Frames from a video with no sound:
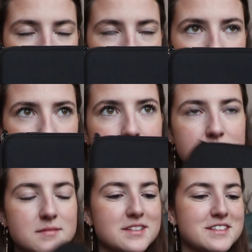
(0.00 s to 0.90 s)

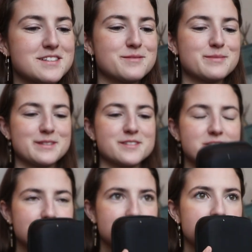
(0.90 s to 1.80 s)
It smells
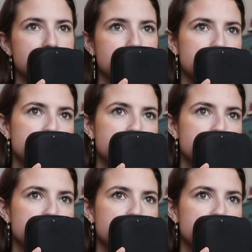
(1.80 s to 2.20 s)
so good.